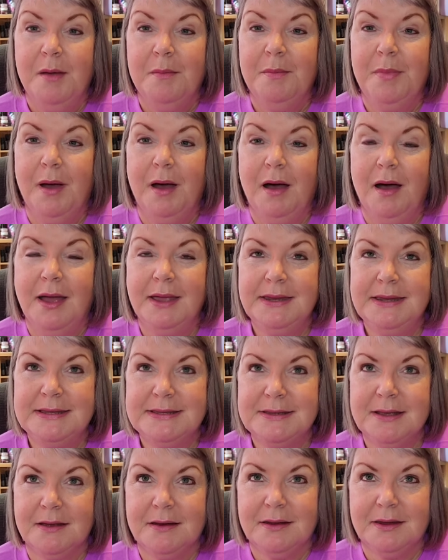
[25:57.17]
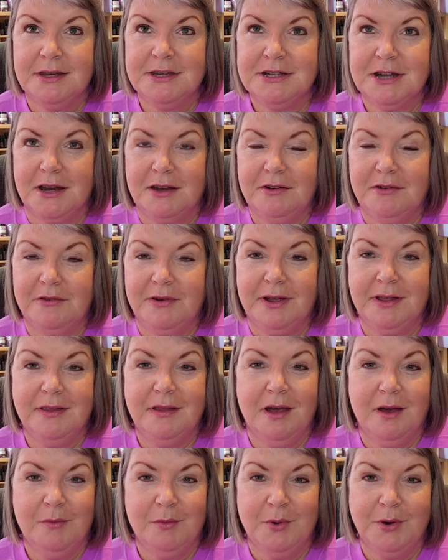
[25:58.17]
But I decided in January
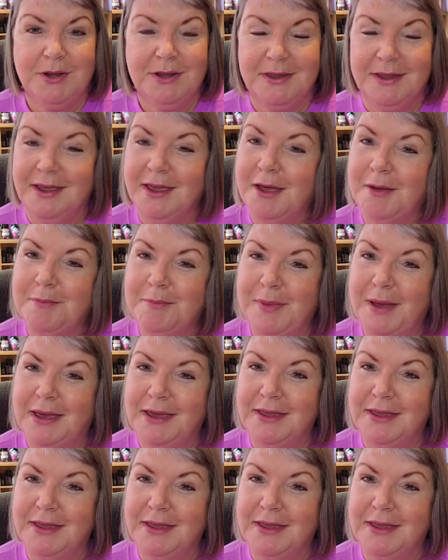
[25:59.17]
that I wanted to get back